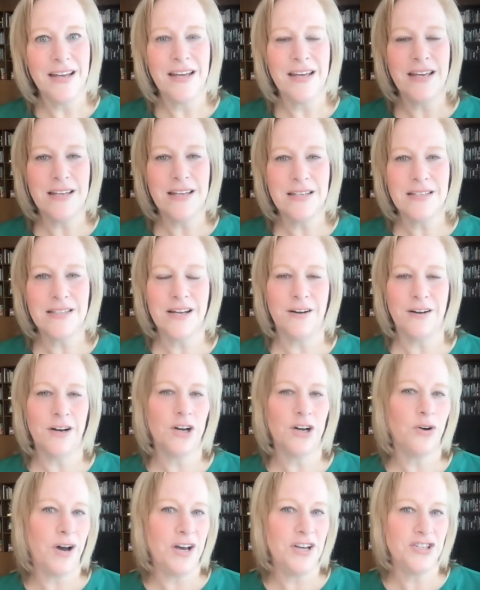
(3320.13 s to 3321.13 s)
Is there a
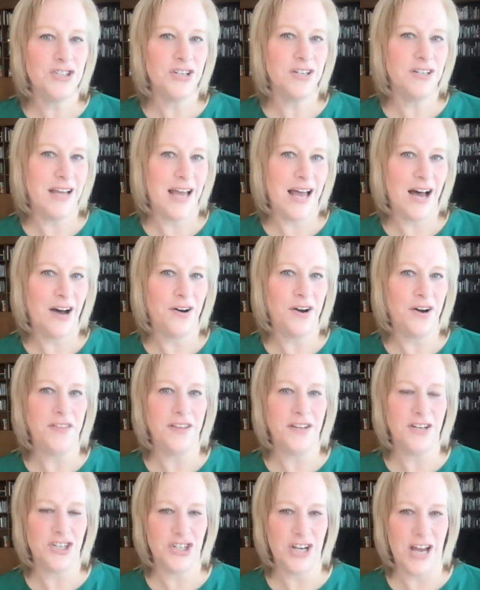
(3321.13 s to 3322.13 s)
question now in
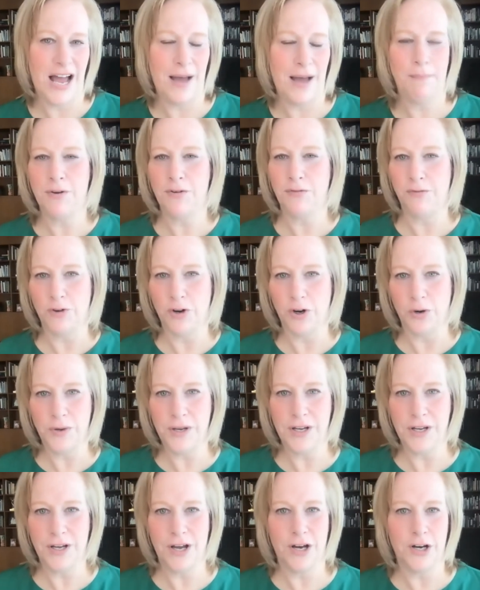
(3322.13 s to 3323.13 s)
the chat before
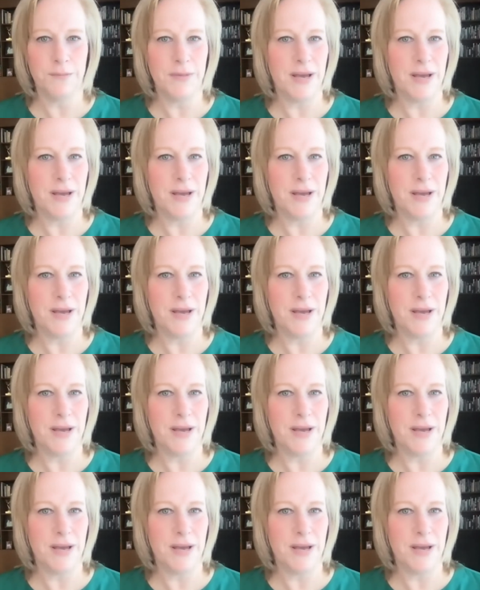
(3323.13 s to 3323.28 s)
we go?